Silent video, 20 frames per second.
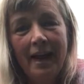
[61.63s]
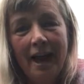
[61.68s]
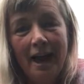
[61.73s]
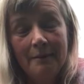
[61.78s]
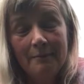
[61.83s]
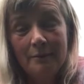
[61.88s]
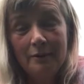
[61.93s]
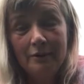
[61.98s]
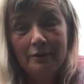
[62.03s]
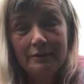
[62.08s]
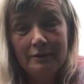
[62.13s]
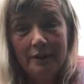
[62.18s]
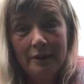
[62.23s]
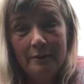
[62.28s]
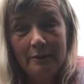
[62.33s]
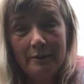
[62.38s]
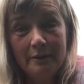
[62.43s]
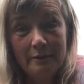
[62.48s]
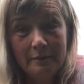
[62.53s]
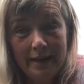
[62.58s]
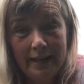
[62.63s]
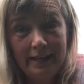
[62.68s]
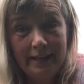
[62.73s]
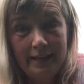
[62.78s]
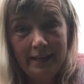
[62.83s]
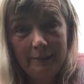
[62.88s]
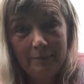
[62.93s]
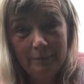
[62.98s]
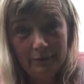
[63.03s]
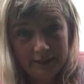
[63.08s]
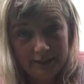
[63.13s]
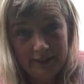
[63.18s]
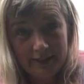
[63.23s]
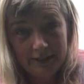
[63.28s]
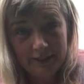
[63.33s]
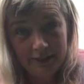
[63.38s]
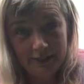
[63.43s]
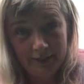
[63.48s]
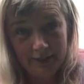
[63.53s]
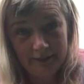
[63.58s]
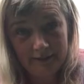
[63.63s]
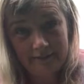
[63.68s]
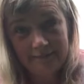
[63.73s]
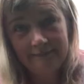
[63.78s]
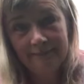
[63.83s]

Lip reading: I'm also a Reiki practitioner.